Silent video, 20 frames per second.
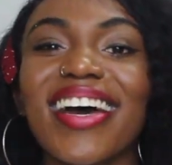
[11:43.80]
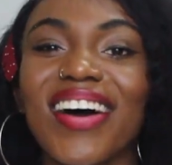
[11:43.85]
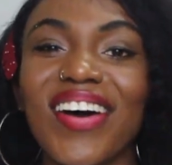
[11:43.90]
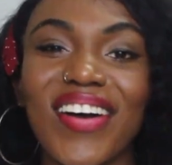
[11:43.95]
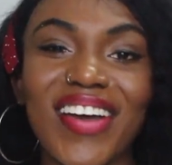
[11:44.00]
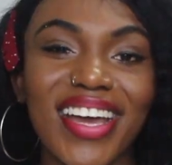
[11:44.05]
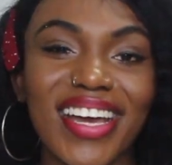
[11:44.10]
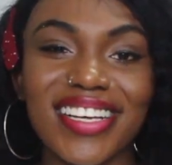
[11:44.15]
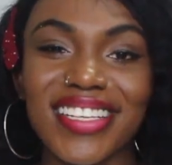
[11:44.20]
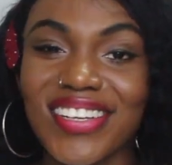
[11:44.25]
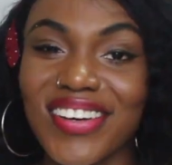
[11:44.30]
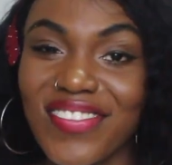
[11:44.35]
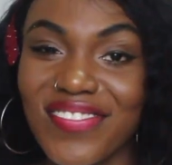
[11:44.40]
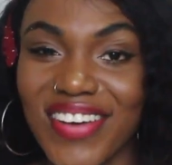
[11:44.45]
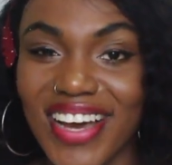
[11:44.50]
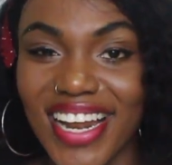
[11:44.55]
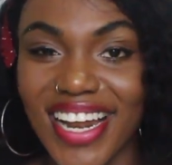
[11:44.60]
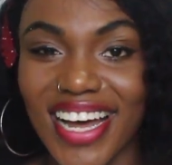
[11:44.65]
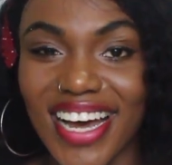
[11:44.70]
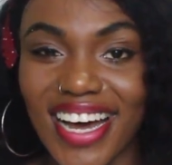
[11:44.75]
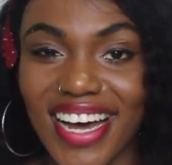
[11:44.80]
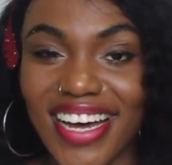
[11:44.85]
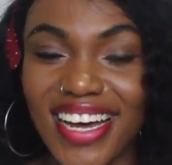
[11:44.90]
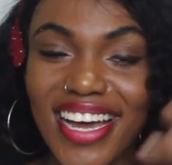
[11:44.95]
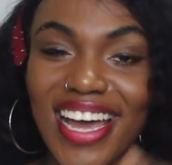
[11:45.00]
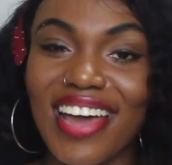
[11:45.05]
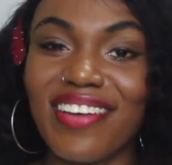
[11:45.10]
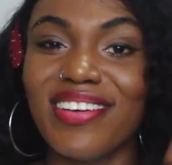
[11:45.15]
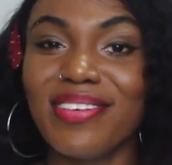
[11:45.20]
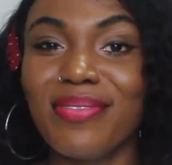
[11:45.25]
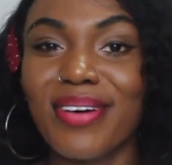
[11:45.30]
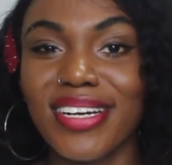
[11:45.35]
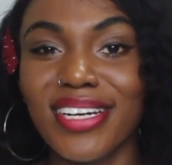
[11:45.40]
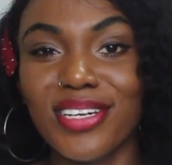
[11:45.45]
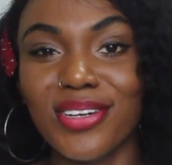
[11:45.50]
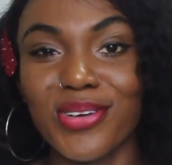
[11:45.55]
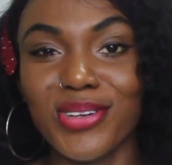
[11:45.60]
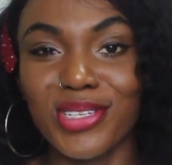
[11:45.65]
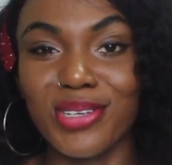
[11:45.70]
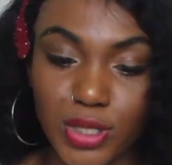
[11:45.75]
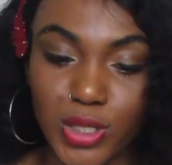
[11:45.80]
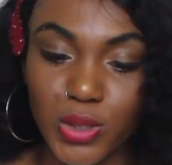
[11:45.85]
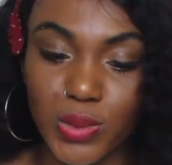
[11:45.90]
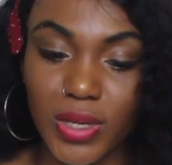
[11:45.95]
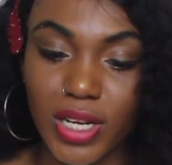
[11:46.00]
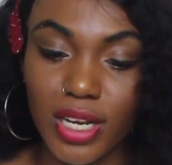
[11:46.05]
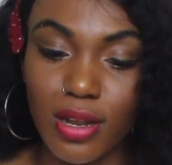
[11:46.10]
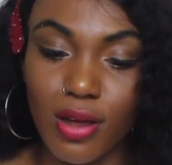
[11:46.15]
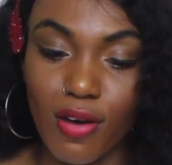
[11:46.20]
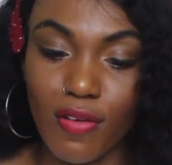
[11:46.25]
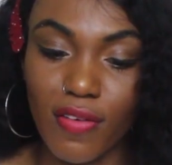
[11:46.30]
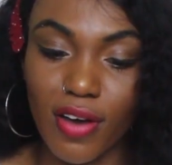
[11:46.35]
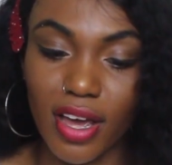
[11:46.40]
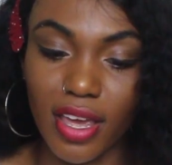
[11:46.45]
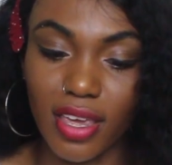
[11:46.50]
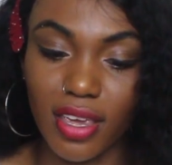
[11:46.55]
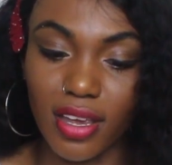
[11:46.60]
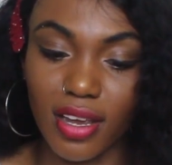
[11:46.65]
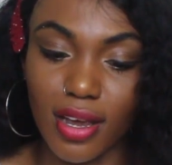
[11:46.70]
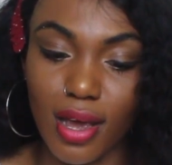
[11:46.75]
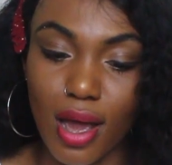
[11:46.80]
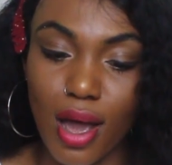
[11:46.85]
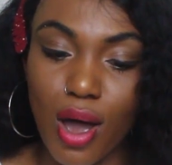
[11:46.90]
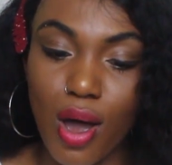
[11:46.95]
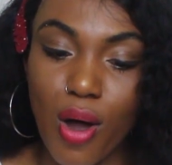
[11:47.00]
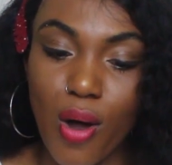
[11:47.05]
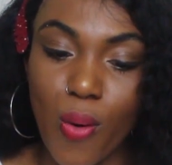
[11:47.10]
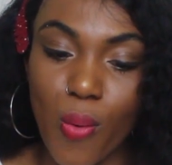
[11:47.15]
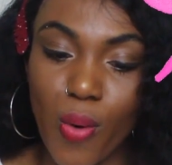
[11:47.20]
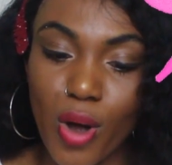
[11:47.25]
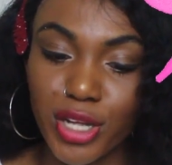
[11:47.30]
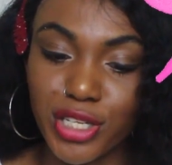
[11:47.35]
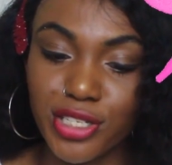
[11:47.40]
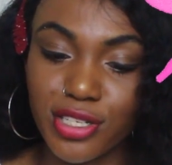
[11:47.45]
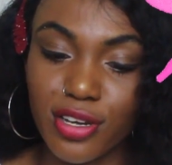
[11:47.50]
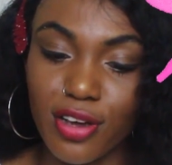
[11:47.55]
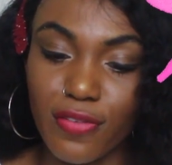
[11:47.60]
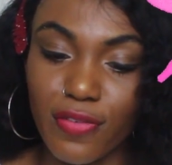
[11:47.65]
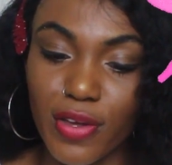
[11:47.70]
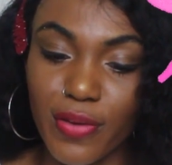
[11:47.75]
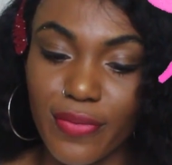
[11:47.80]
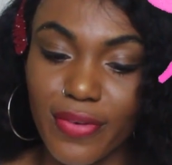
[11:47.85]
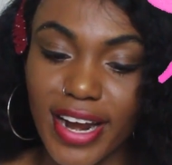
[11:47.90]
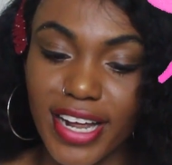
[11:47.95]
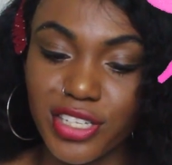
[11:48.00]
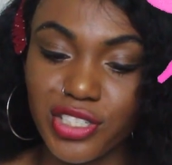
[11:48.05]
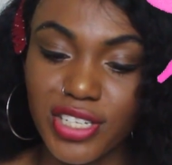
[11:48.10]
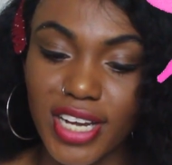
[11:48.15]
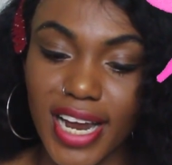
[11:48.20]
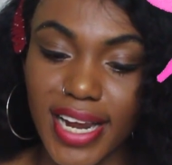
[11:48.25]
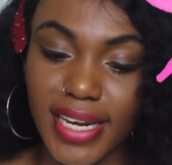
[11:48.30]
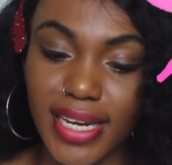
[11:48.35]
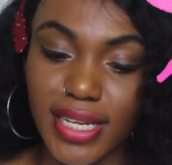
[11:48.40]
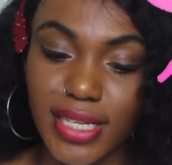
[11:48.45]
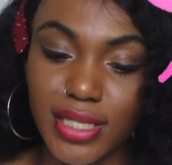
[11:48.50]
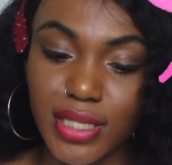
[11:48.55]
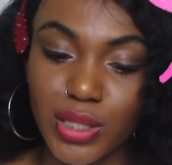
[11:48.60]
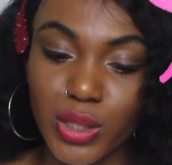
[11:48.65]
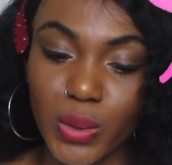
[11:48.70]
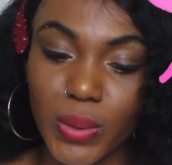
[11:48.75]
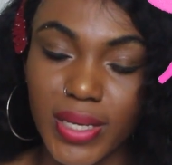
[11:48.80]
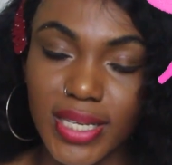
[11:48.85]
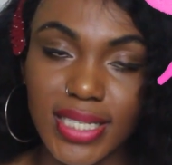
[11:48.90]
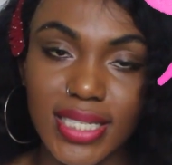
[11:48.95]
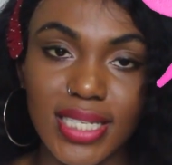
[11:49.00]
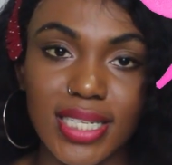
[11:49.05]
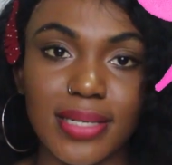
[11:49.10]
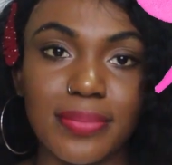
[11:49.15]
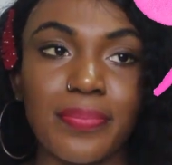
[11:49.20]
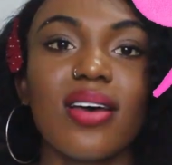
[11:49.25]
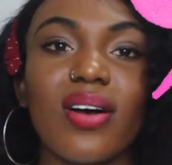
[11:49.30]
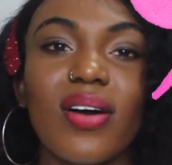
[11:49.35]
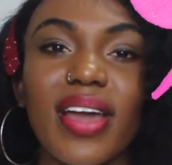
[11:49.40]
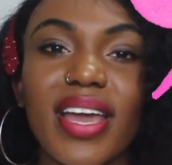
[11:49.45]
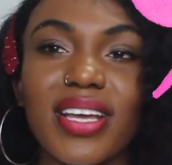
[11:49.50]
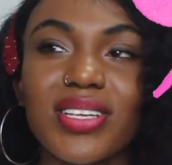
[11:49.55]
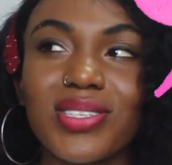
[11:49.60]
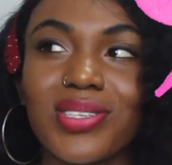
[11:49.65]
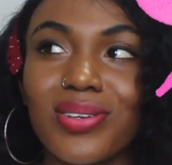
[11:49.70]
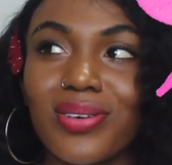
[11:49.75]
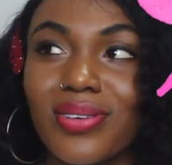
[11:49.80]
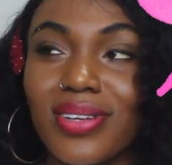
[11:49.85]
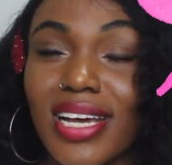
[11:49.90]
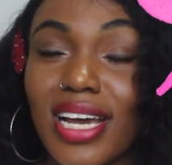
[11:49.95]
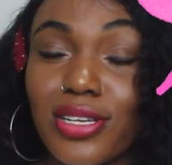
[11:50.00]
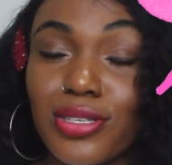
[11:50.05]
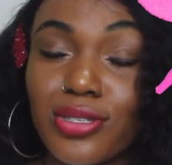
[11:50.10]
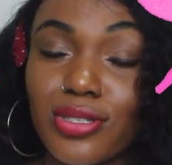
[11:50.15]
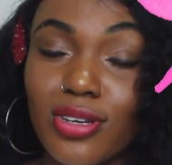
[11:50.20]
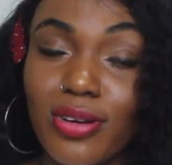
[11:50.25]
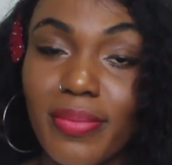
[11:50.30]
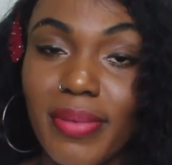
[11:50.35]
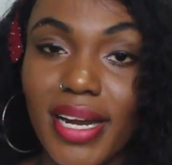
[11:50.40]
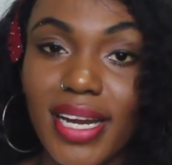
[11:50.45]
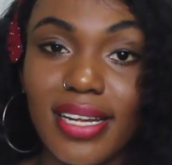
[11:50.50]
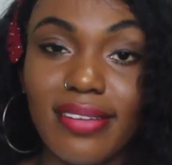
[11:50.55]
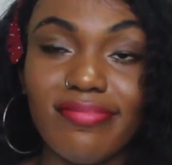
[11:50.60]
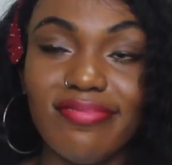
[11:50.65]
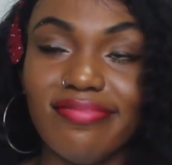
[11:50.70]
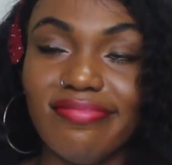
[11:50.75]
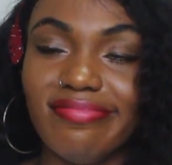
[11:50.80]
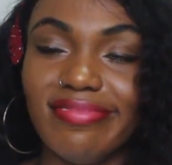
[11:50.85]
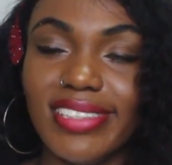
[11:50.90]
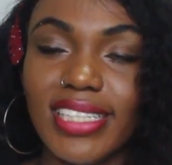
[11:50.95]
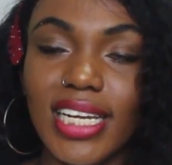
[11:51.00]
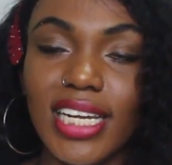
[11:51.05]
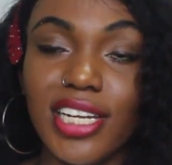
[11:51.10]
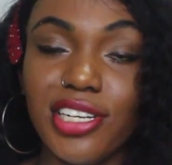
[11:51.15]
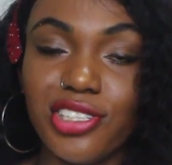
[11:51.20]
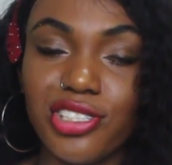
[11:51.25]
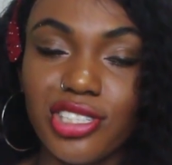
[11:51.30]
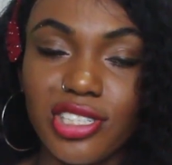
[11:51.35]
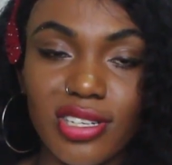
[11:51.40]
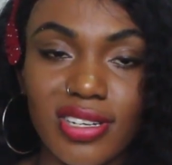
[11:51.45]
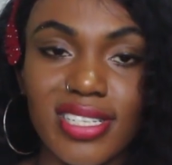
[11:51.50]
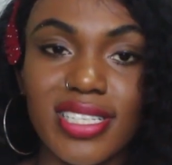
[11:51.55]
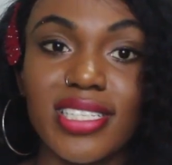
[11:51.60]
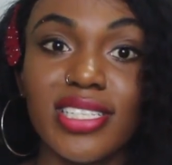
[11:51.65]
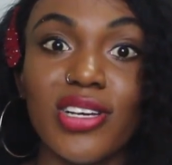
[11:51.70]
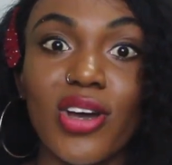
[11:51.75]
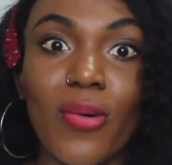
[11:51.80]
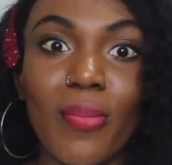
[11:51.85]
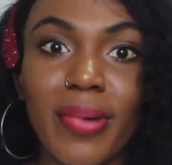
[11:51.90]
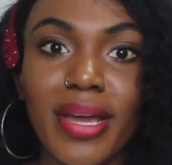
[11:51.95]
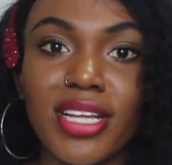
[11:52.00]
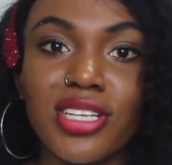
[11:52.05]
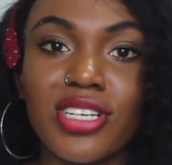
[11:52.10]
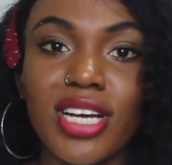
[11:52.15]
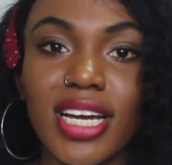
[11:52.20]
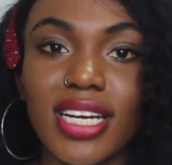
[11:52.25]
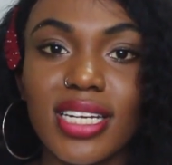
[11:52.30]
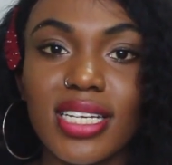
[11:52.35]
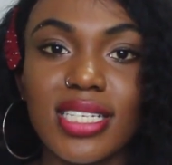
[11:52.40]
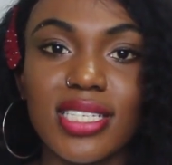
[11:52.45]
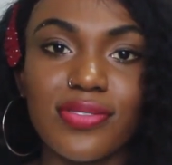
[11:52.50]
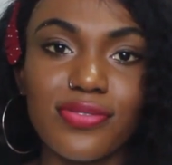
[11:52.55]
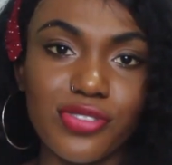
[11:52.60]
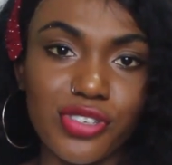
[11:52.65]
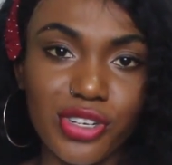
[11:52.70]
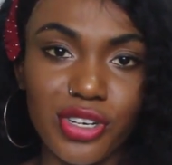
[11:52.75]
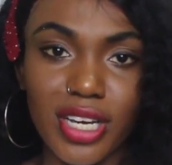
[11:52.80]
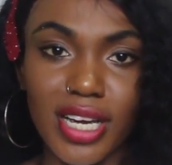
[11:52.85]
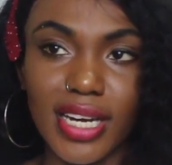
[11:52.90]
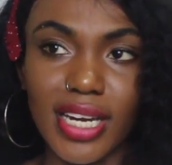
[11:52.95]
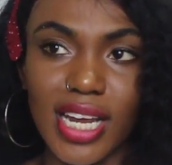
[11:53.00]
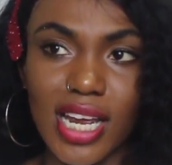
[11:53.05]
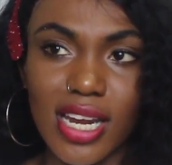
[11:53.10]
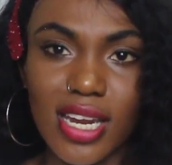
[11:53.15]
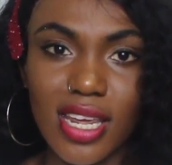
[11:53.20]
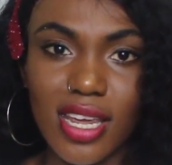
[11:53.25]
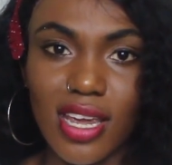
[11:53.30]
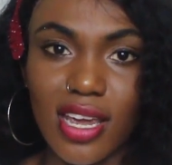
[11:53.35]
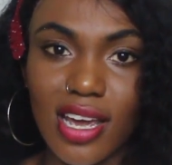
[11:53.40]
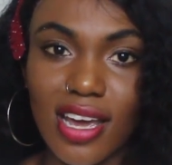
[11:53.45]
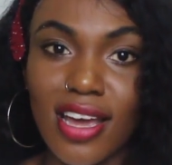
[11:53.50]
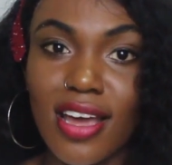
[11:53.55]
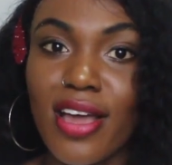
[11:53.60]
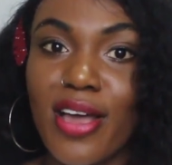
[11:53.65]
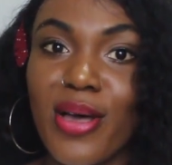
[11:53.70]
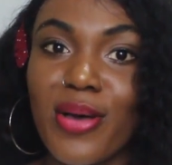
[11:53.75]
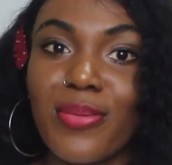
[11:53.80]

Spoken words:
Okay, so Bella, everybody knows you're a sweet lover here. What's your favorite Chinese cuisine? Okay, so there are so many delicious yummy Chinese food you can get here,